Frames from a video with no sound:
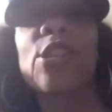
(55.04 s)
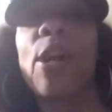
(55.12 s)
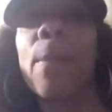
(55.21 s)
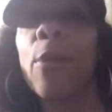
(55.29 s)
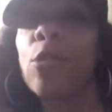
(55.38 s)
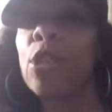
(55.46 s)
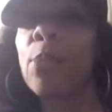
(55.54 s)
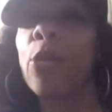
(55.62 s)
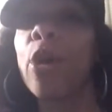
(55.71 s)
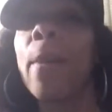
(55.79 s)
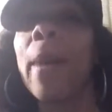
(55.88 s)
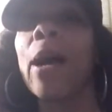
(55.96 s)
and start posting
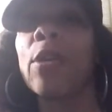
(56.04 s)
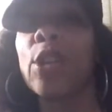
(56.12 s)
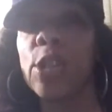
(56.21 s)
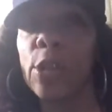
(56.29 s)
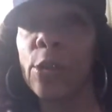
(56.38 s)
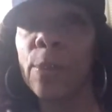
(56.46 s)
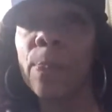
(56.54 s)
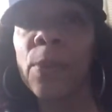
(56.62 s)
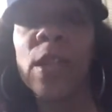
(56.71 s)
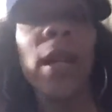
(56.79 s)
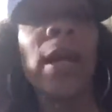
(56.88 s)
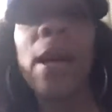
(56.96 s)
more about you.
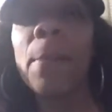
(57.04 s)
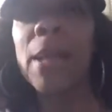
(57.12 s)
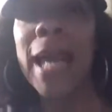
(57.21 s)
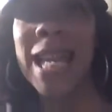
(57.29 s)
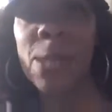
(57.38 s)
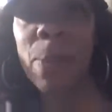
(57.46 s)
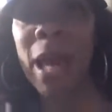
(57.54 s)
Your company has